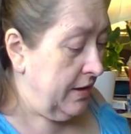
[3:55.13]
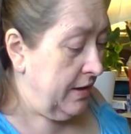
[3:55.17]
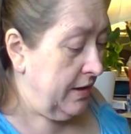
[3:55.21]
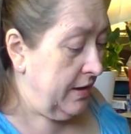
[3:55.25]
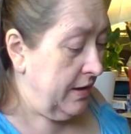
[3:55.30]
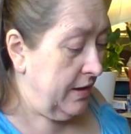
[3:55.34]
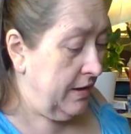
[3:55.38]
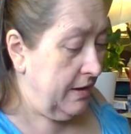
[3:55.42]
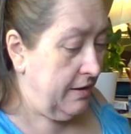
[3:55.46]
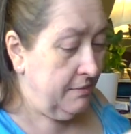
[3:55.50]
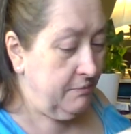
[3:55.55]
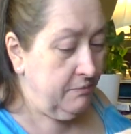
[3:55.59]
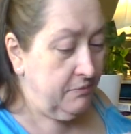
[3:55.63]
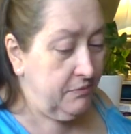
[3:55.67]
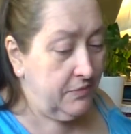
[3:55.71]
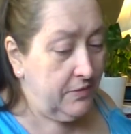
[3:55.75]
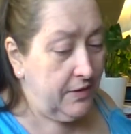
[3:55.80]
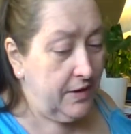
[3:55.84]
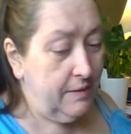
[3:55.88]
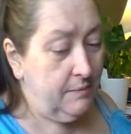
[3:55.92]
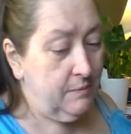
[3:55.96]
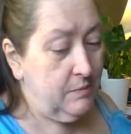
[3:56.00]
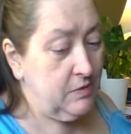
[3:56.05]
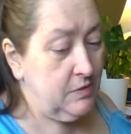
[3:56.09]

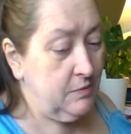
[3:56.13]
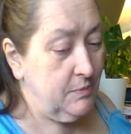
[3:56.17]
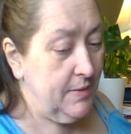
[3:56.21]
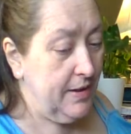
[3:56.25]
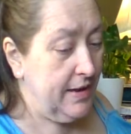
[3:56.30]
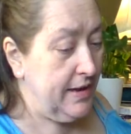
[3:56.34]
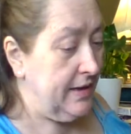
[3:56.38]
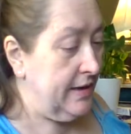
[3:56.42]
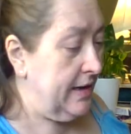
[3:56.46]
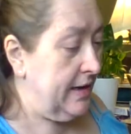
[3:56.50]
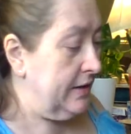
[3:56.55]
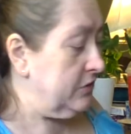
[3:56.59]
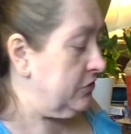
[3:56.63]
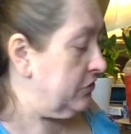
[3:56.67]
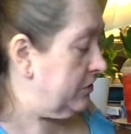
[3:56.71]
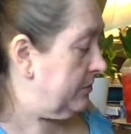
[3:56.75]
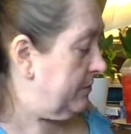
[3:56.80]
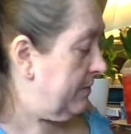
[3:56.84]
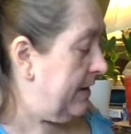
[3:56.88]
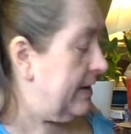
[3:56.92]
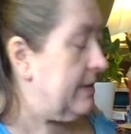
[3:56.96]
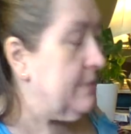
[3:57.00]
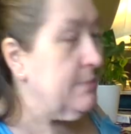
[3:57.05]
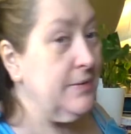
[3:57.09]
I'm just making extra
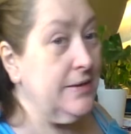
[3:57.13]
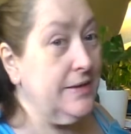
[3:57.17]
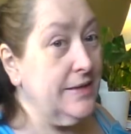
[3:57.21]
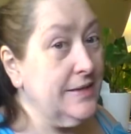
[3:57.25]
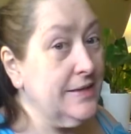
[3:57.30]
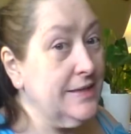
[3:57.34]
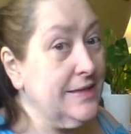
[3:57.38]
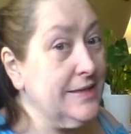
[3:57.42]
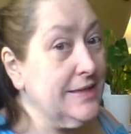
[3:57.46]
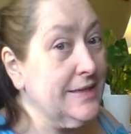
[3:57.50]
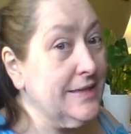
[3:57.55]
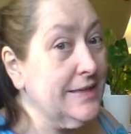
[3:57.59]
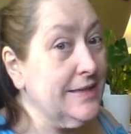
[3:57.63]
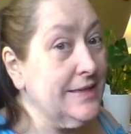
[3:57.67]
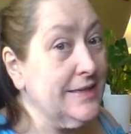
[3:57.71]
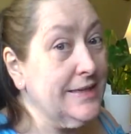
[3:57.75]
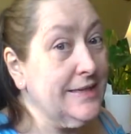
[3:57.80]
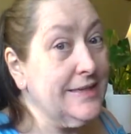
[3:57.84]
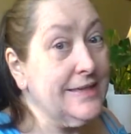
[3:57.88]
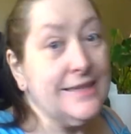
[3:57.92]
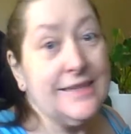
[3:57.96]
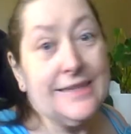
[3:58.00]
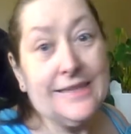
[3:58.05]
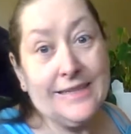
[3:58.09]
babies.
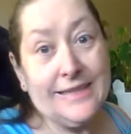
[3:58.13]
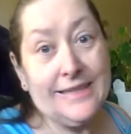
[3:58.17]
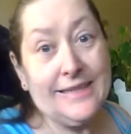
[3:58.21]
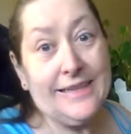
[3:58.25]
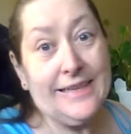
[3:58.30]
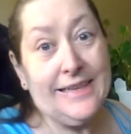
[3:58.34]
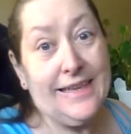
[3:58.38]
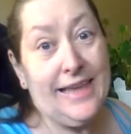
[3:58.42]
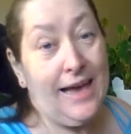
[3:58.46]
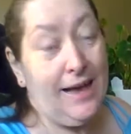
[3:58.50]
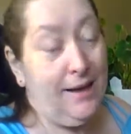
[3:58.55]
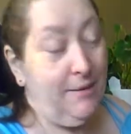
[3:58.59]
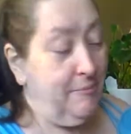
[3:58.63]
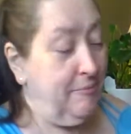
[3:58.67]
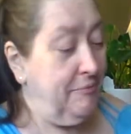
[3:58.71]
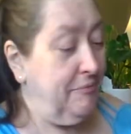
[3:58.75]
Yeah.